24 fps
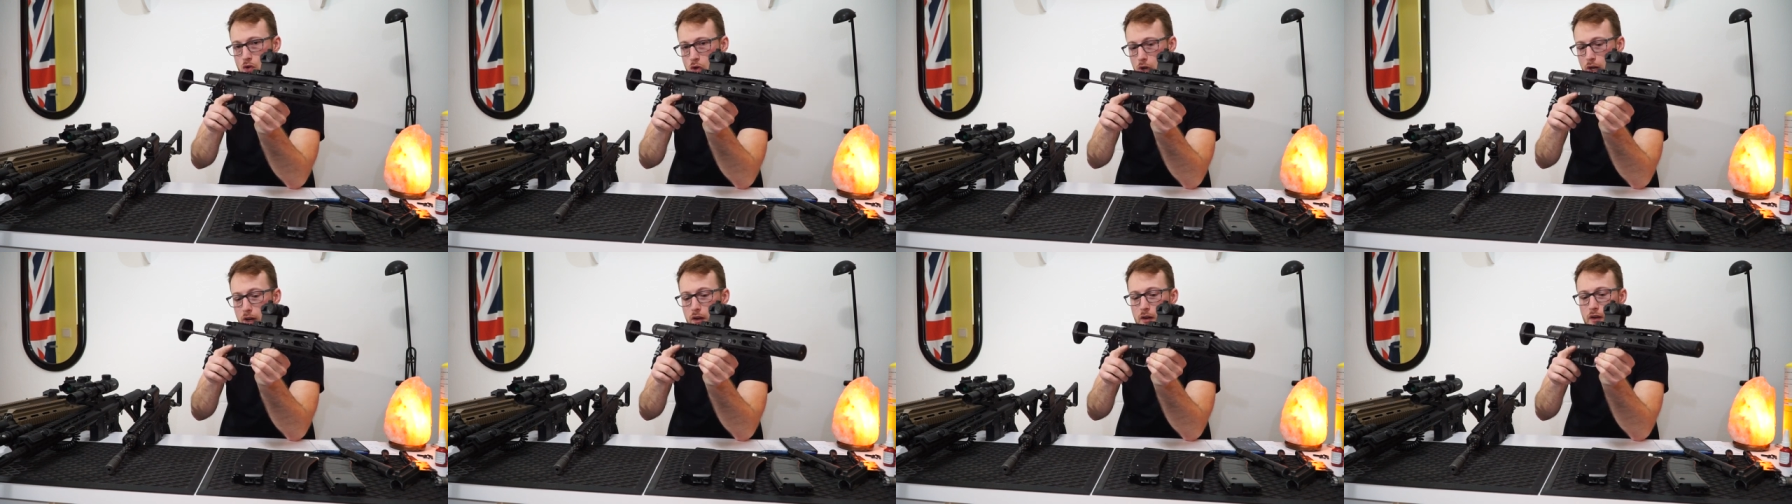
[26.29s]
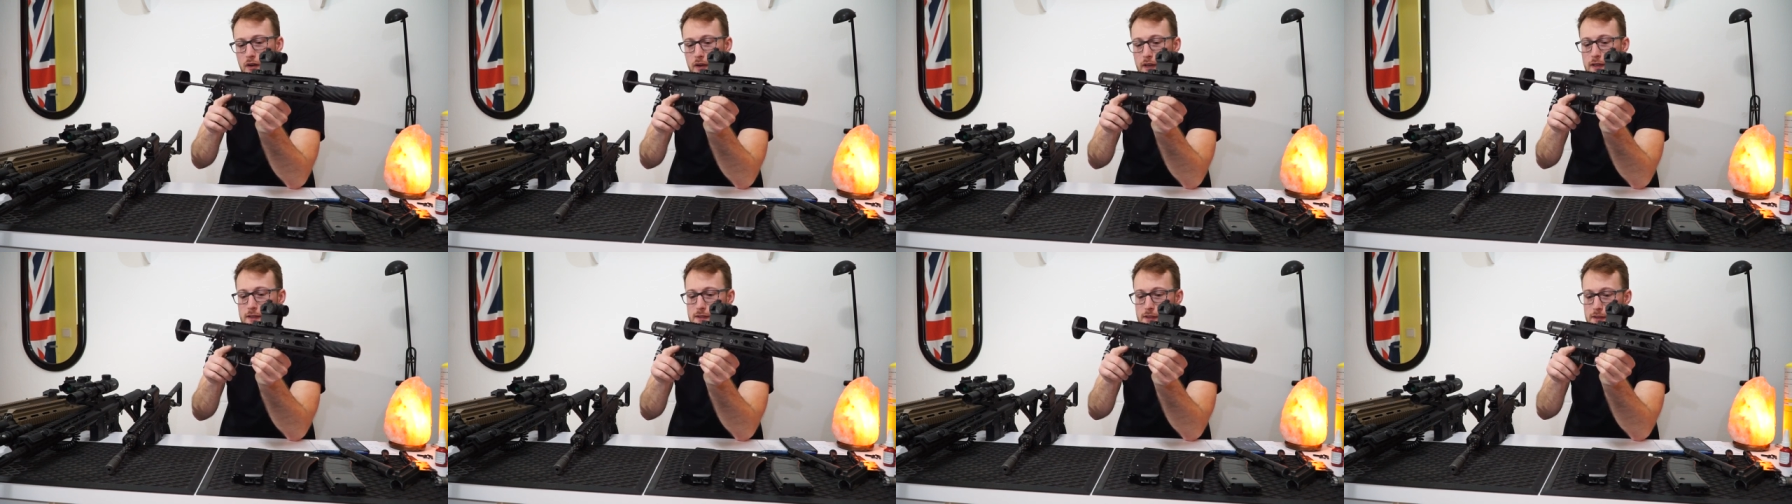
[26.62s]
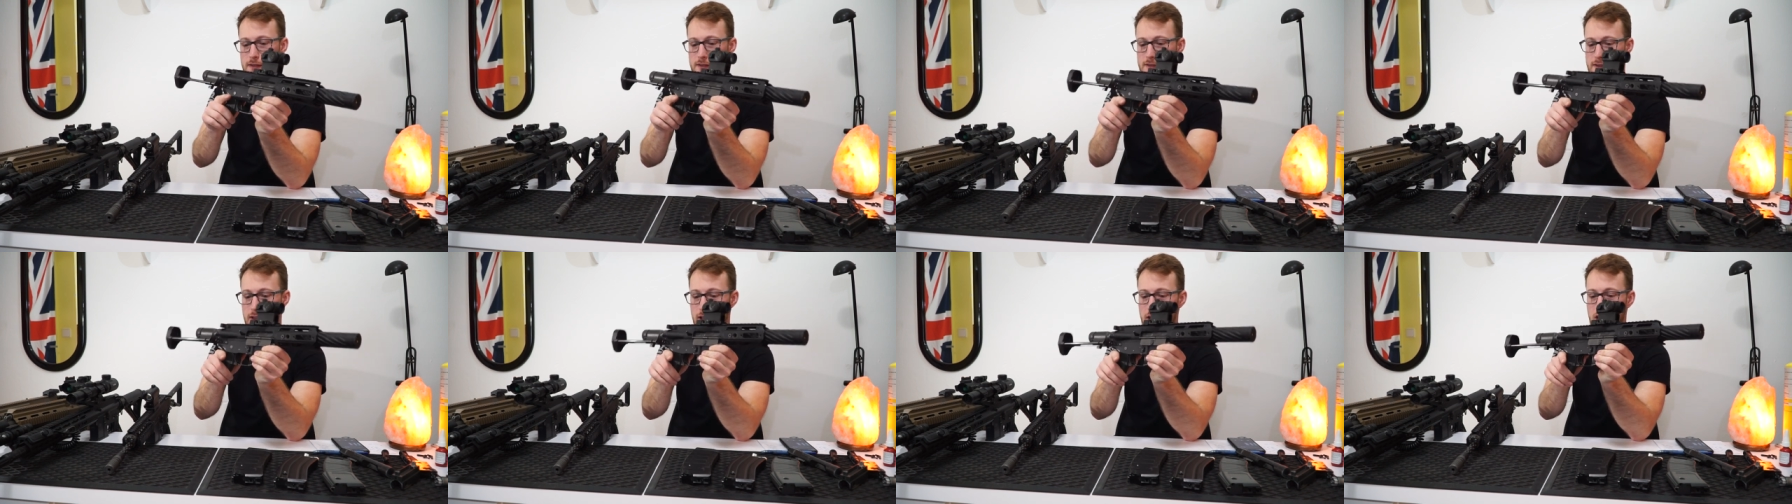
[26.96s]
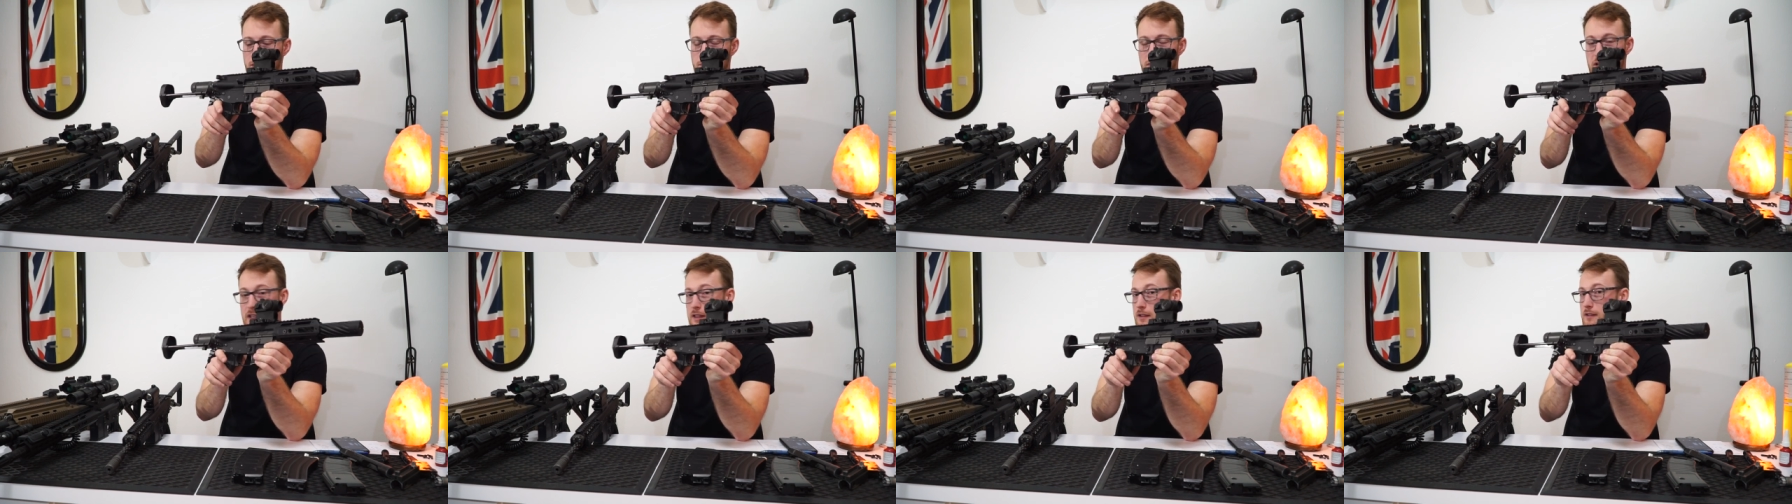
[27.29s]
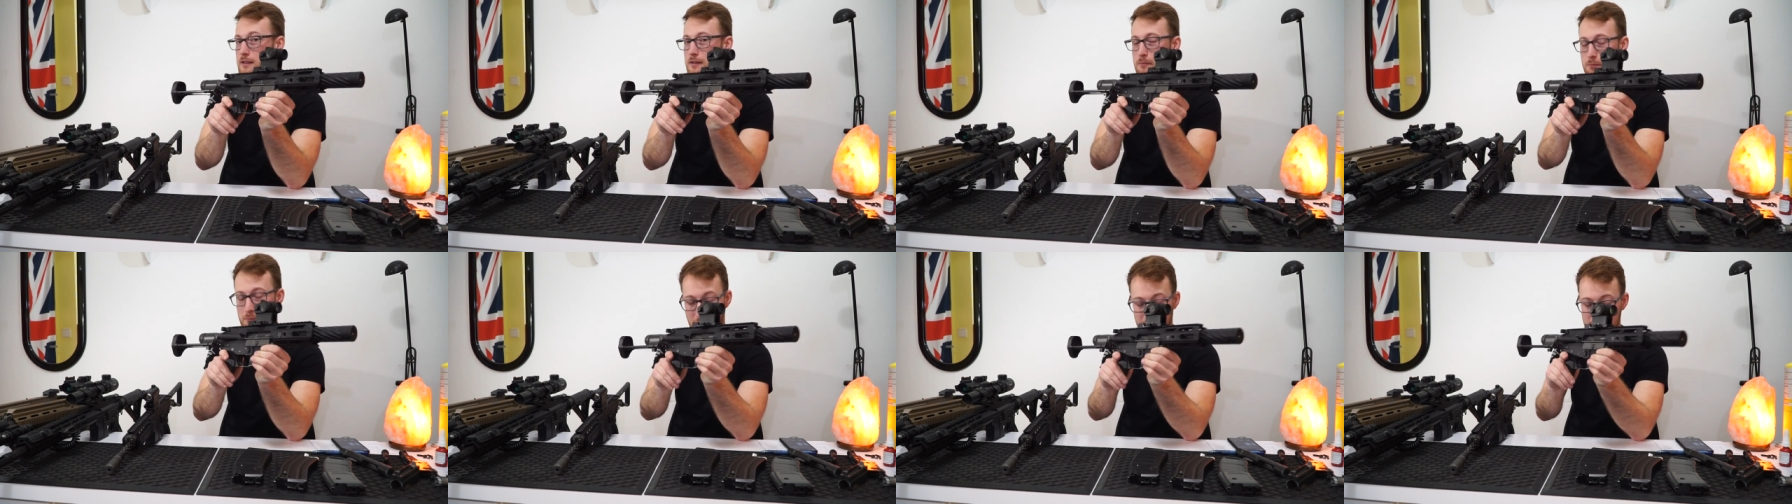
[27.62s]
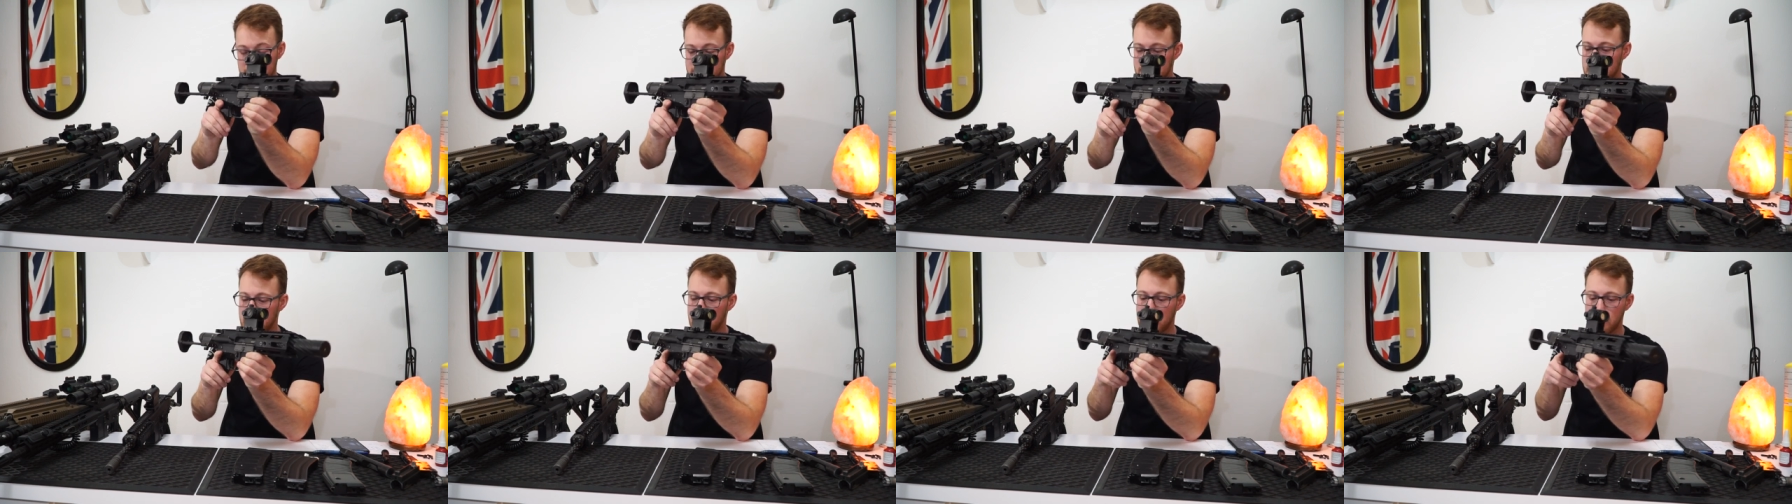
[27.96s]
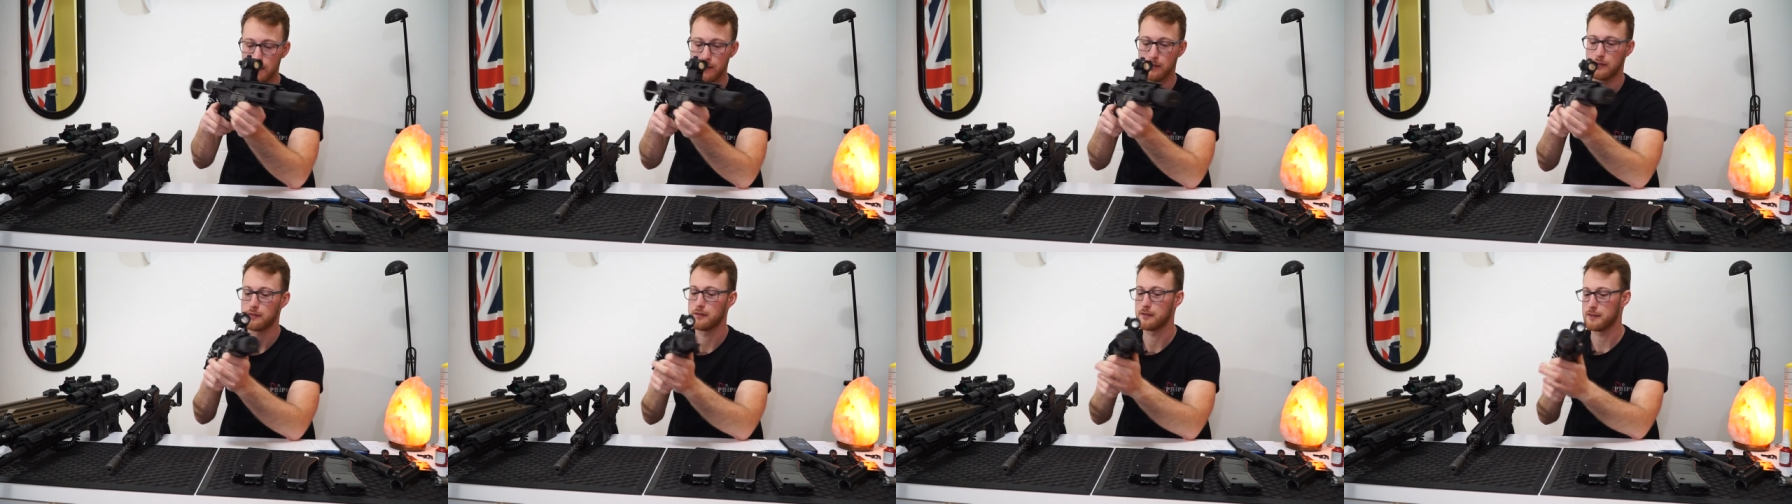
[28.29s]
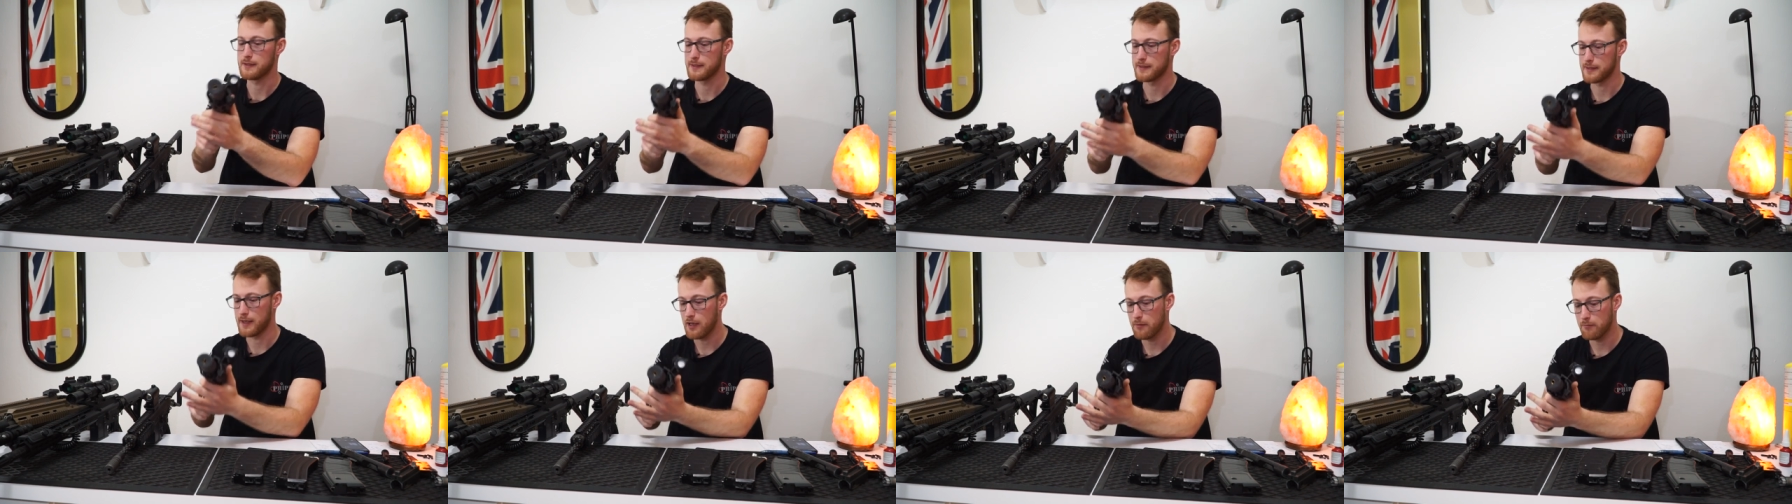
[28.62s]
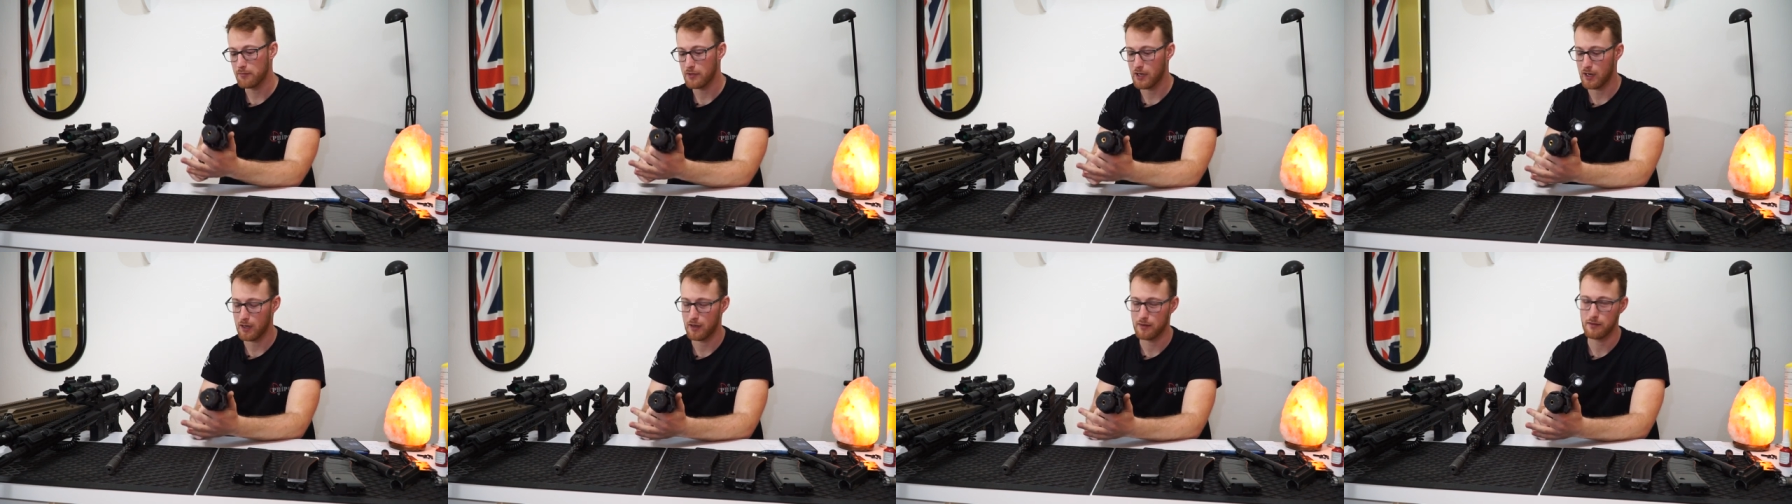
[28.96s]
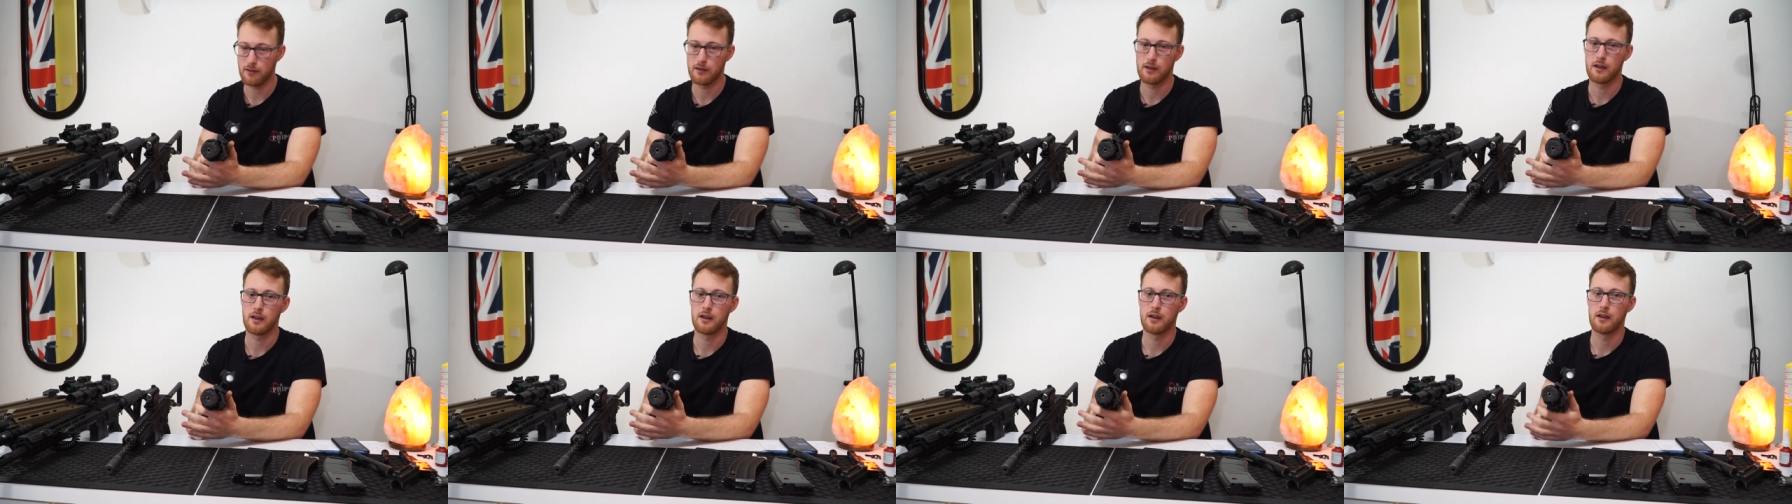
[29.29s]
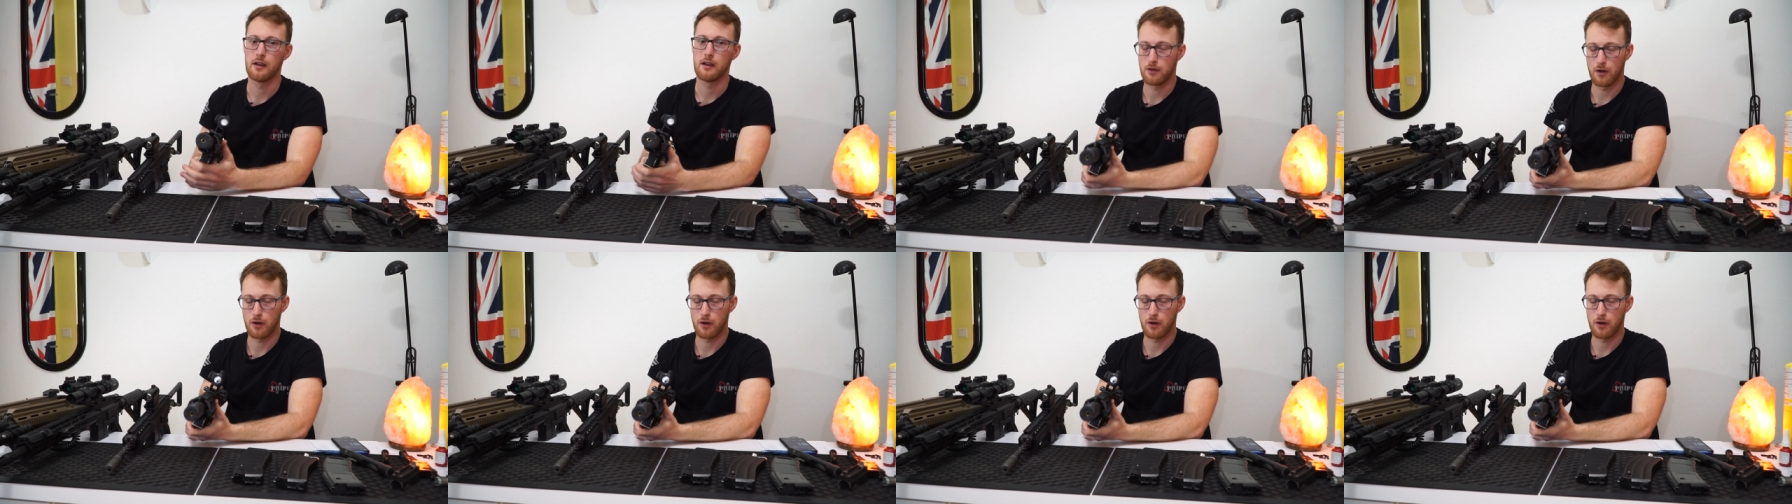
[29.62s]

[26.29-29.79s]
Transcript: Trigger is the same, it's basically the same gun.